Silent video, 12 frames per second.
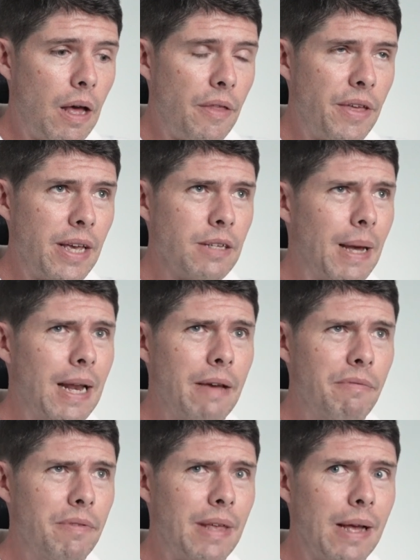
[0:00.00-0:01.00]
think it's about
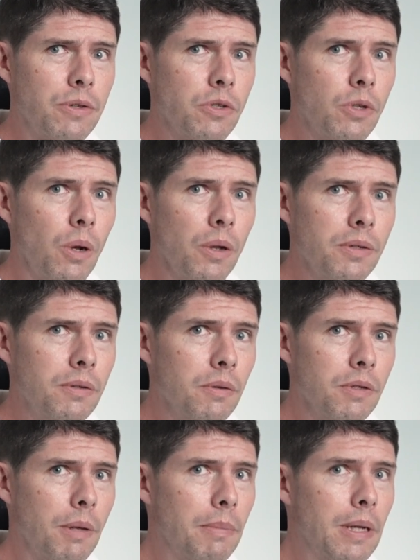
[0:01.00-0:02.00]
$11,000
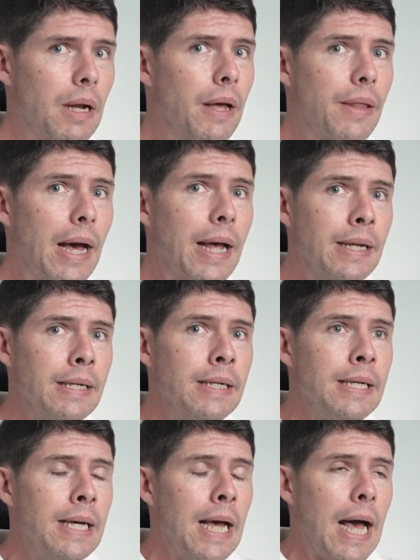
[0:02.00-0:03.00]
or something like that.
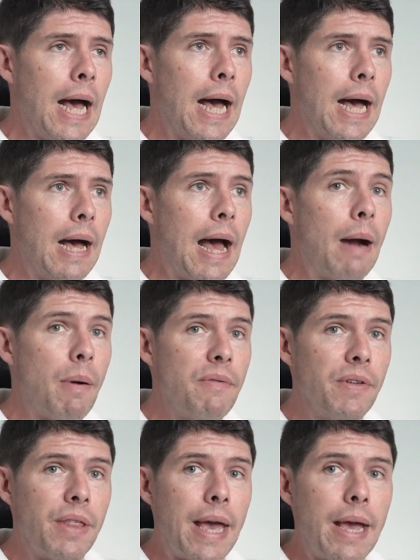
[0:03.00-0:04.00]

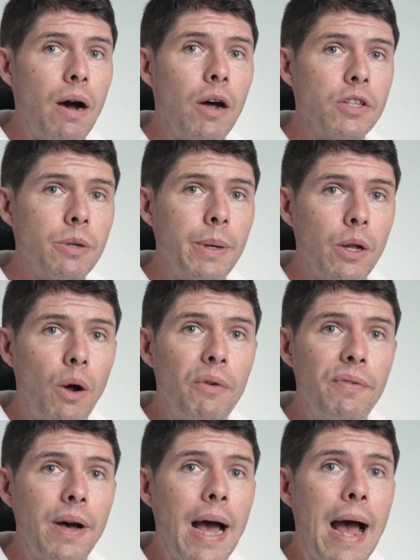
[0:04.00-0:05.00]
However, they are doing an
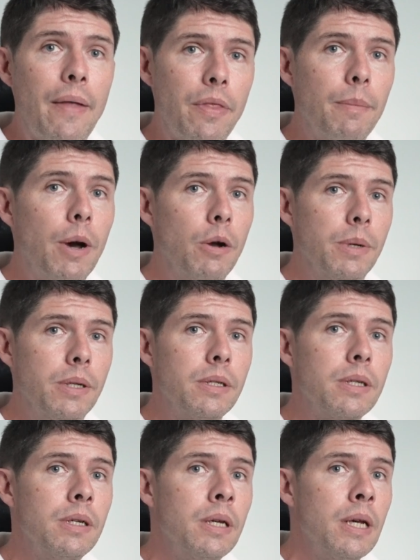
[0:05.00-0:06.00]
offer at the
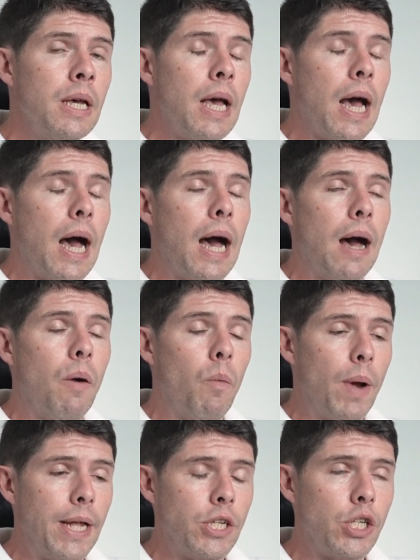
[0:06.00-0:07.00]
moment,
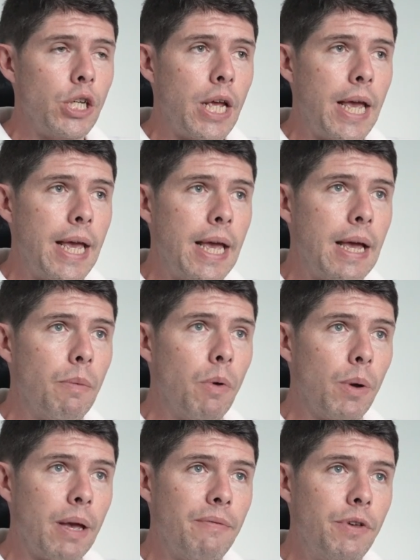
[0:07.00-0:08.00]
which
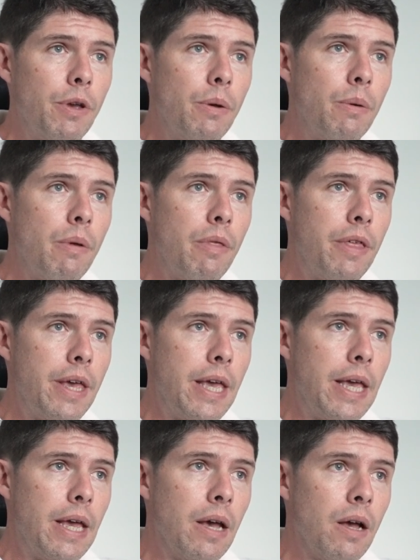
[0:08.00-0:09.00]
will give you
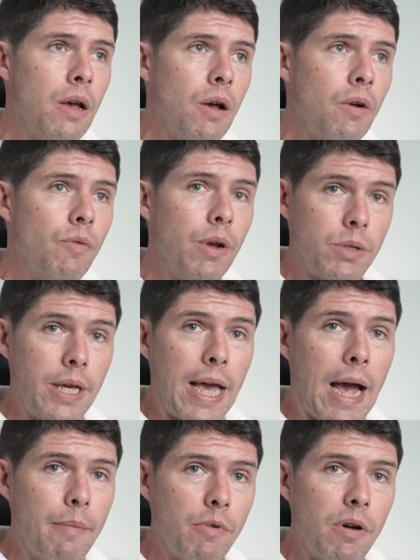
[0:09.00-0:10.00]
the Realsee
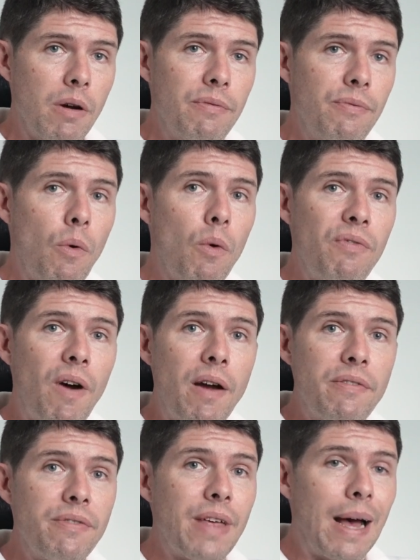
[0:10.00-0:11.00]
camera for
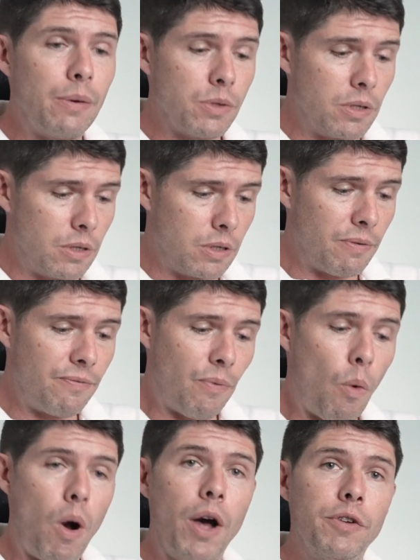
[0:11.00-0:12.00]

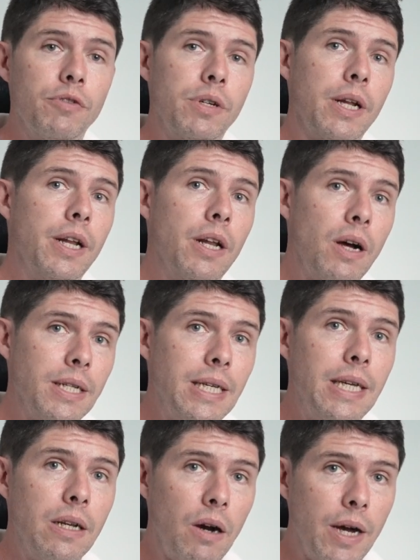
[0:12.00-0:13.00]

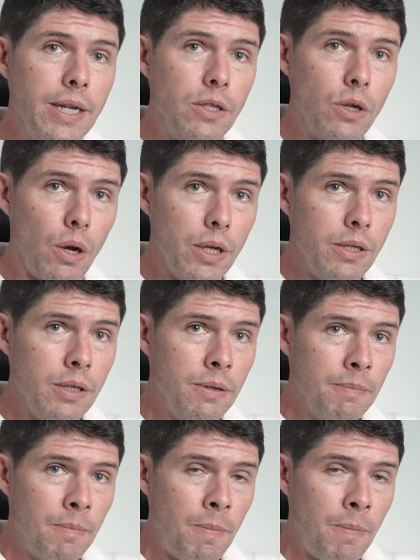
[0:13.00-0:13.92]
$5,499.